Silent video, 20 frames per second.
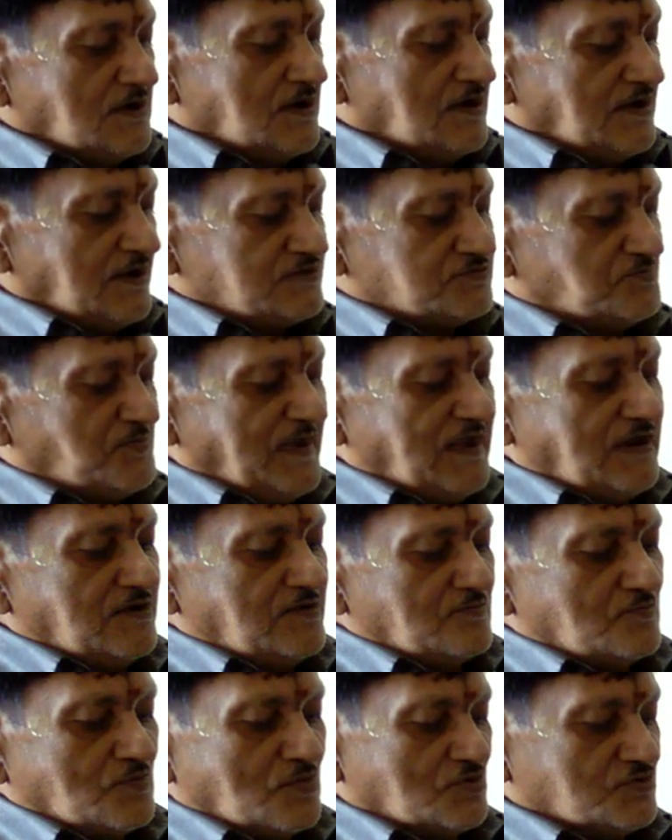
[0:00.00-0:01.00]
It has
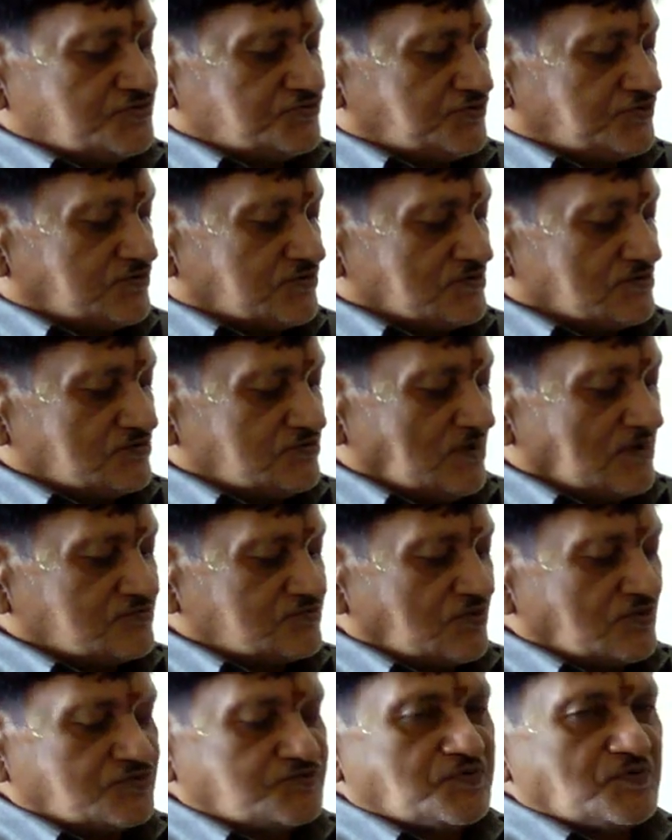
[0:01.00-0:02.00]
been most
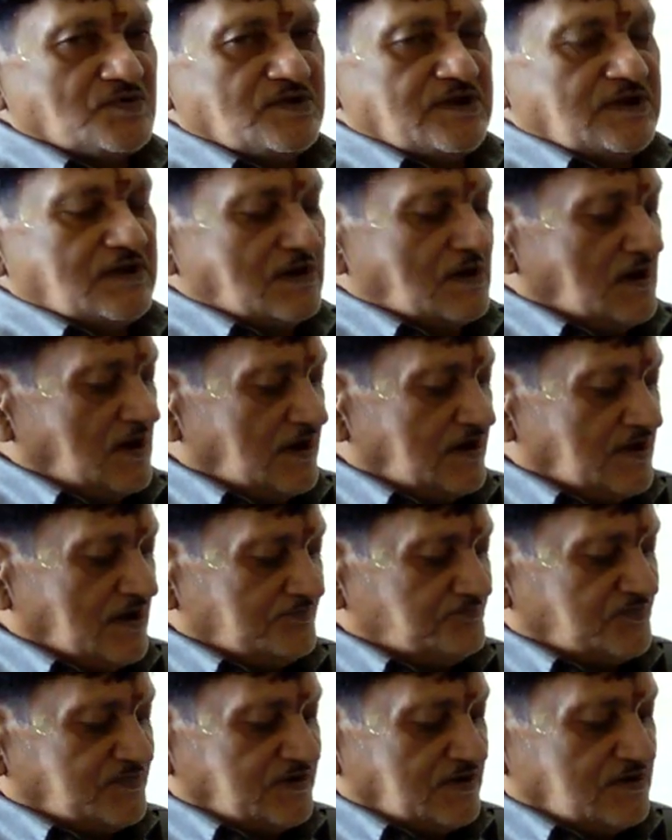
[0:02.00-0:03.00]
successfully
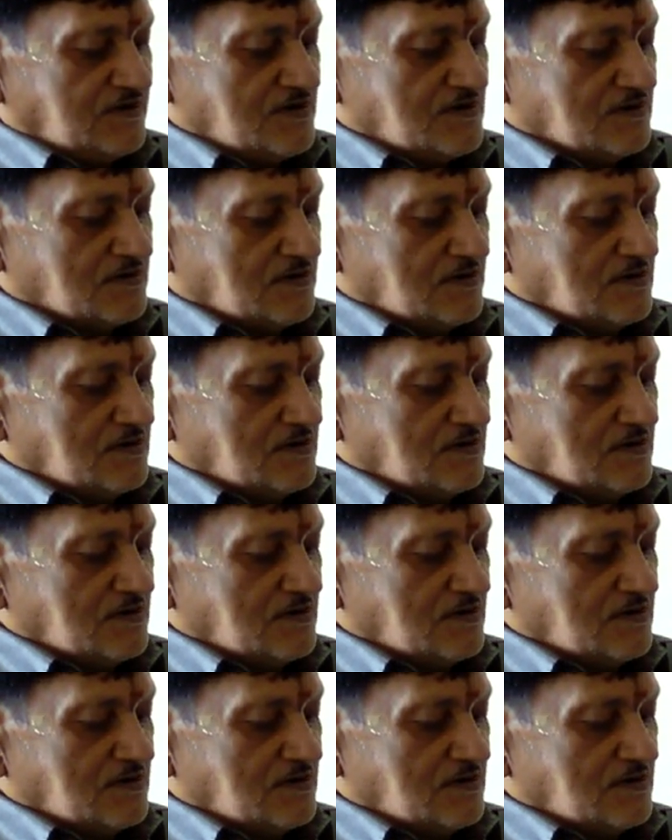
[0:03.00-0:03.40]
adapted